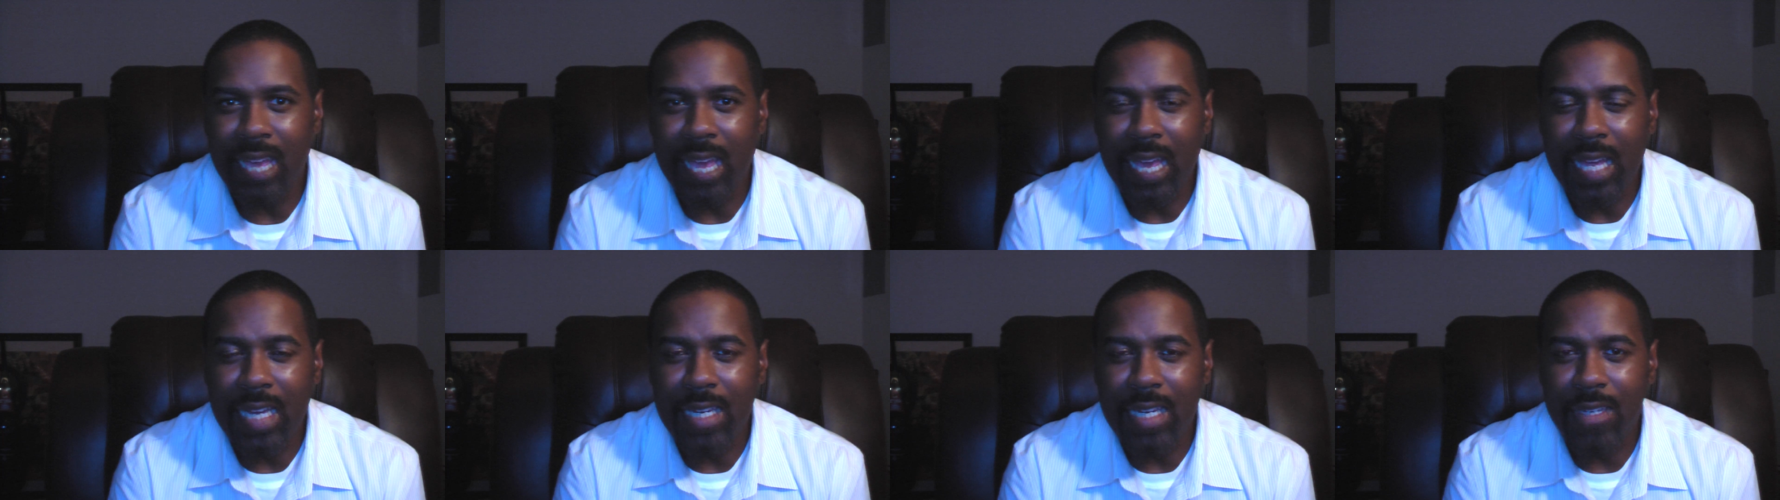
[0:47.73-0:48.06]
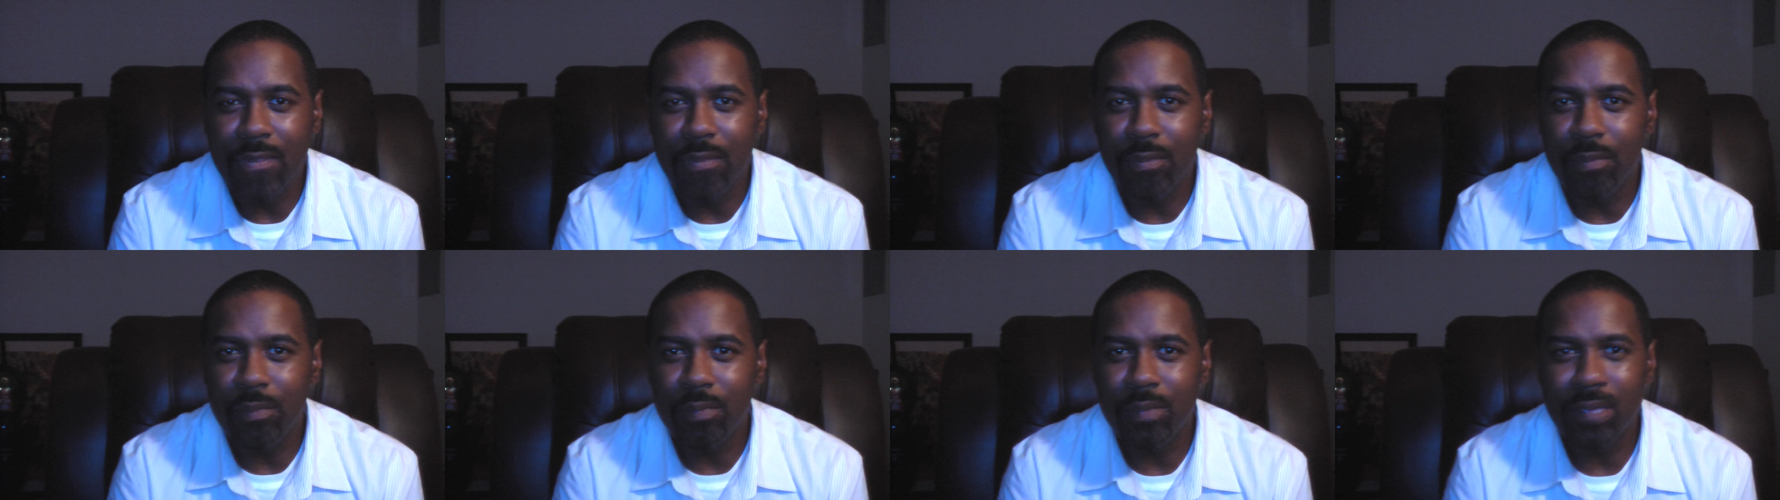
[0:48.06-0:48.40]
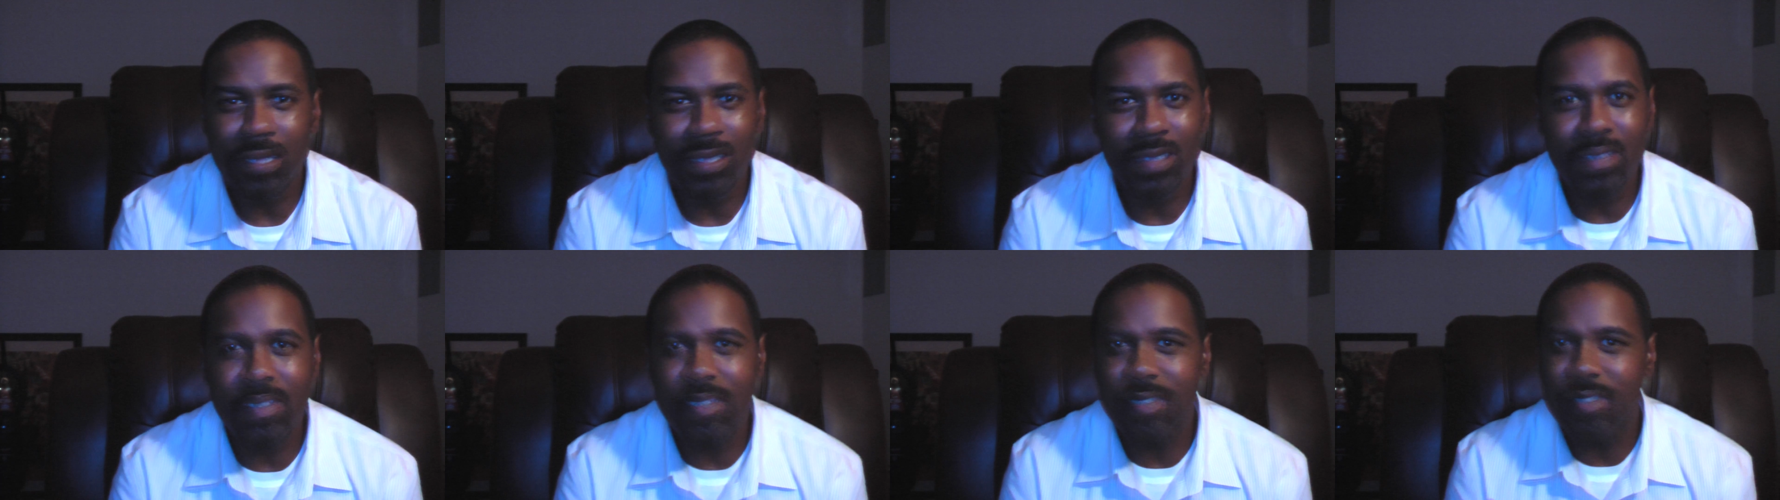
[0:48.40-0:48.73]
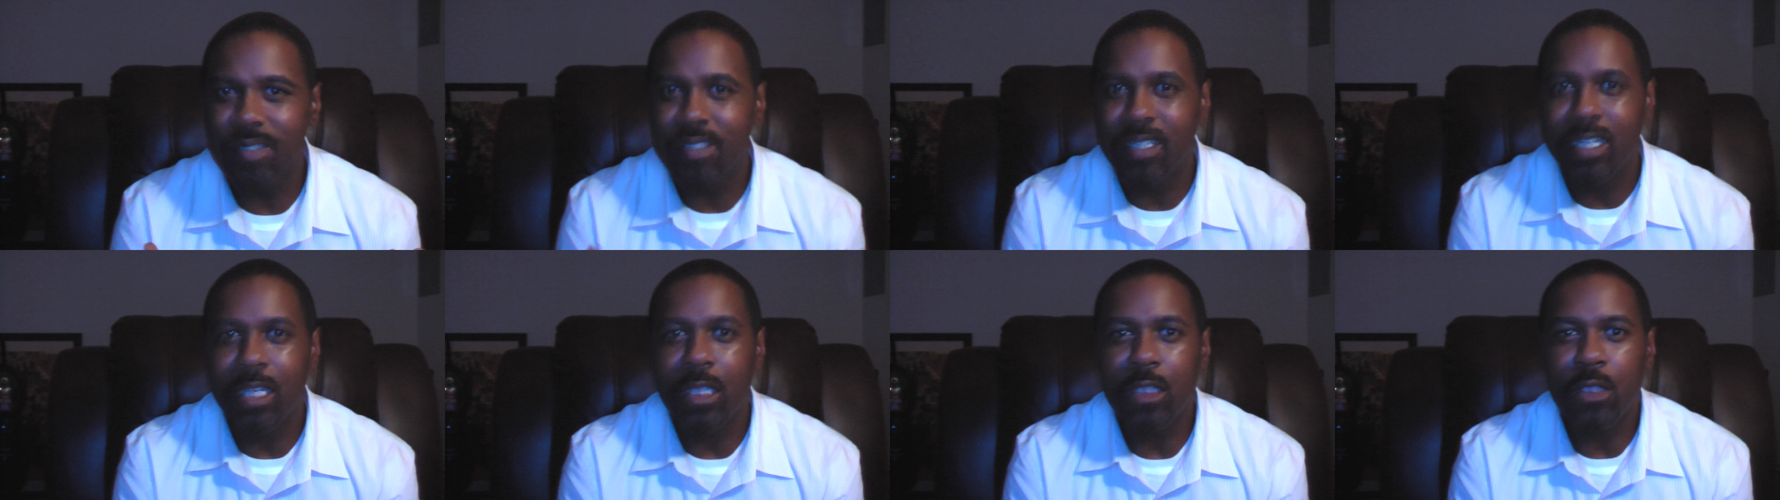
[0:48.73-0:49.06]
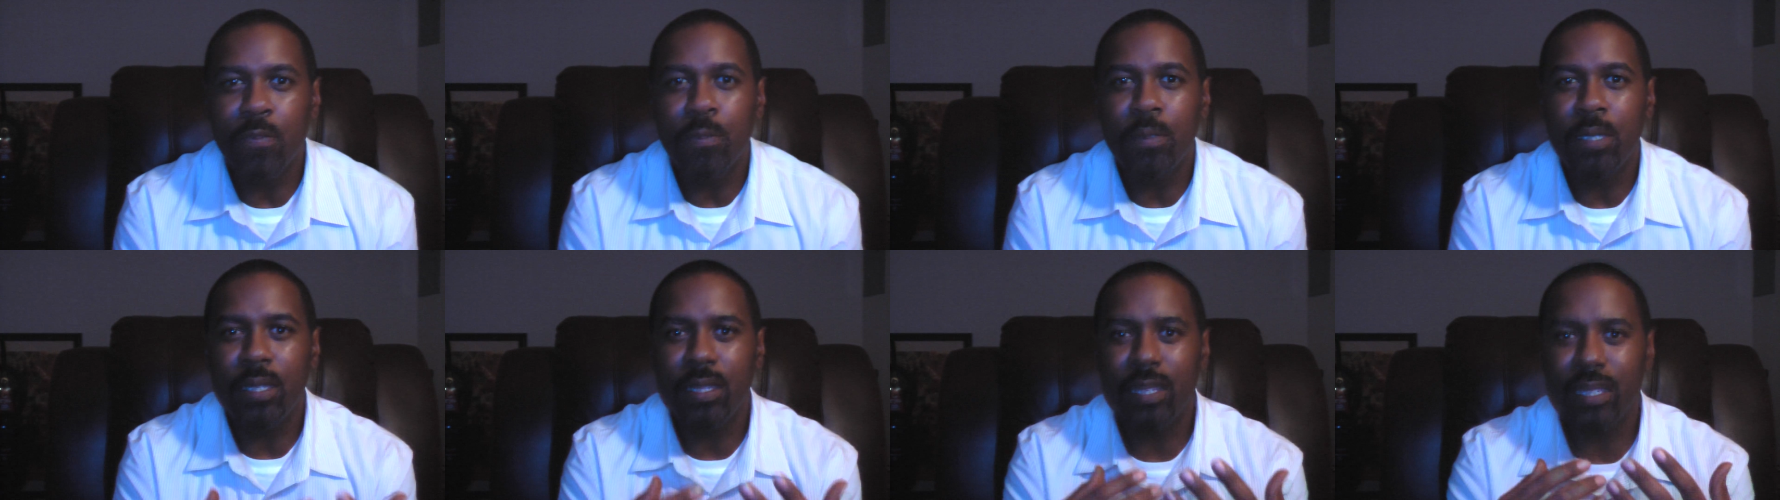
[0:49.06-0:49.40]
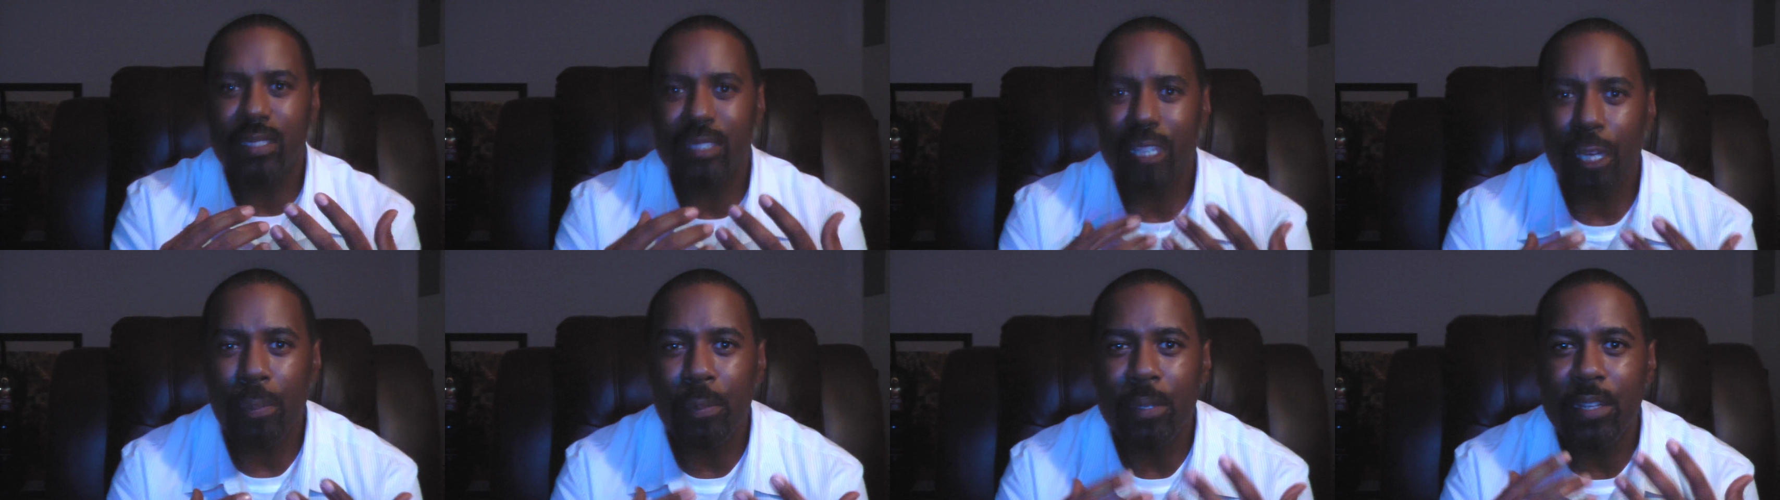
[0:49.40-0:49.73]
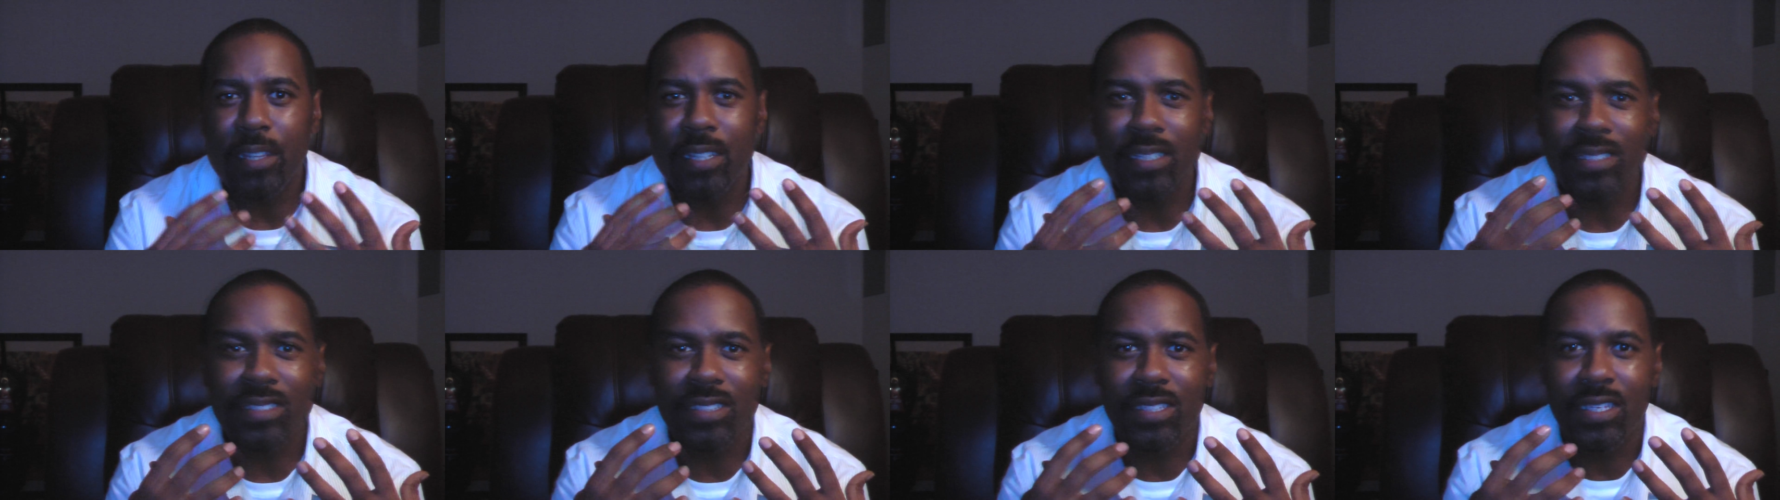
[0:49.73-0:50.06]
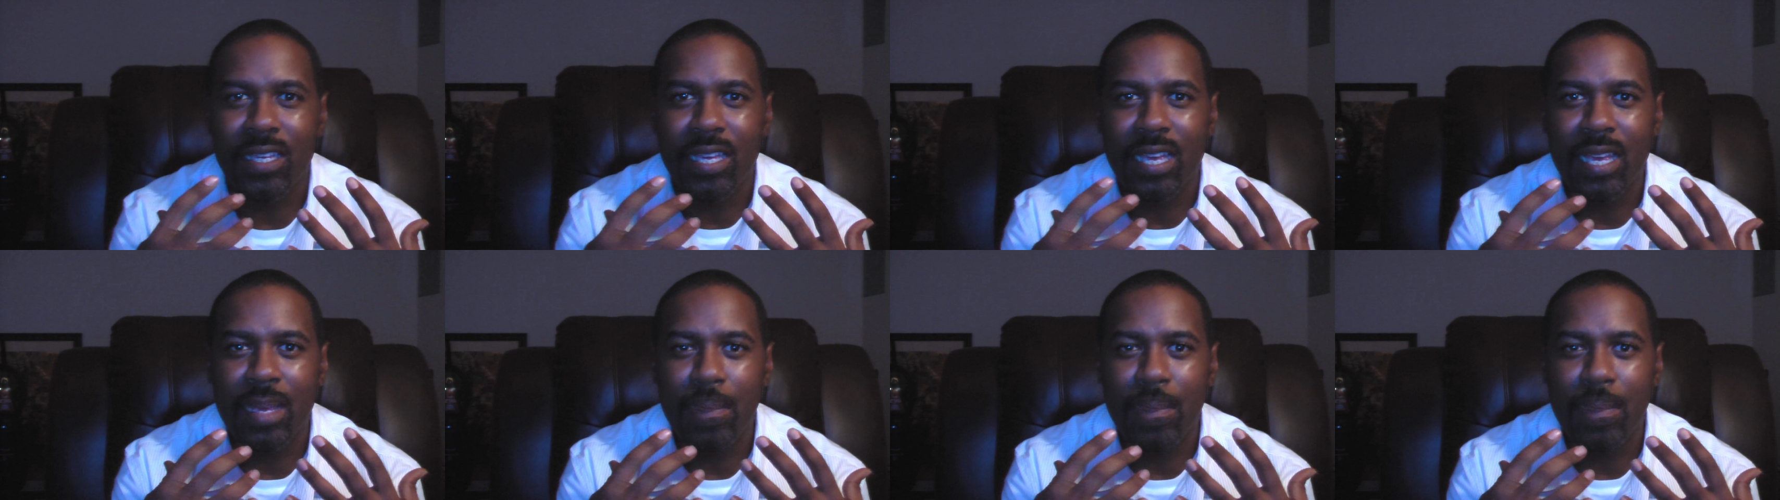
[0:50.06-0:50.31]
And they tell me these